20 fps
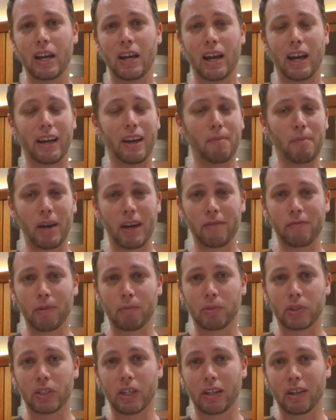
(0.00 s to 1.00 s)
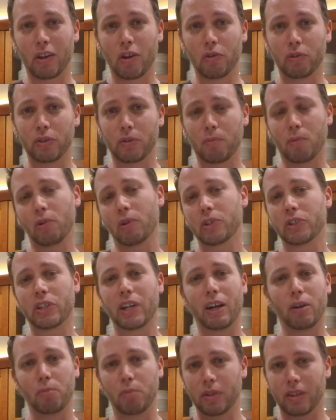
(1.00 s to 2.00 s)
I got mine from Suncoast Porsche.
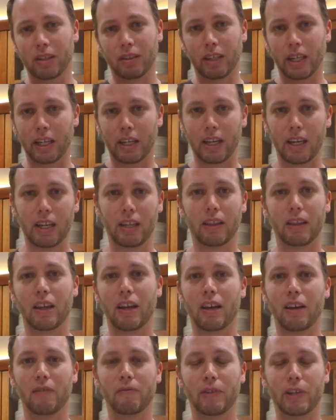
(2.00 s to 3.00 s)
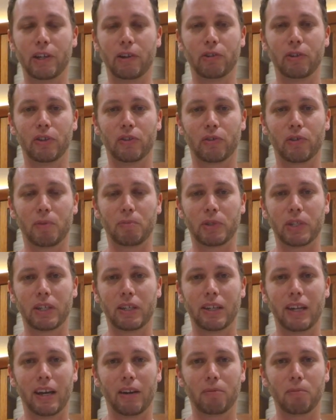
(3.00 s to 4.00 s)
I'll put the link in the video
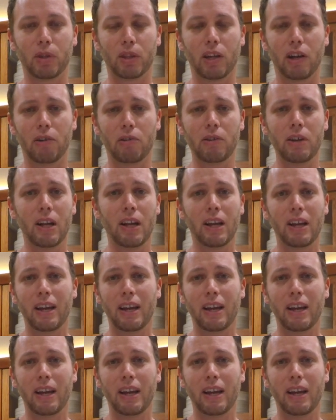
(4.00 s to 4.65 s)
description down below.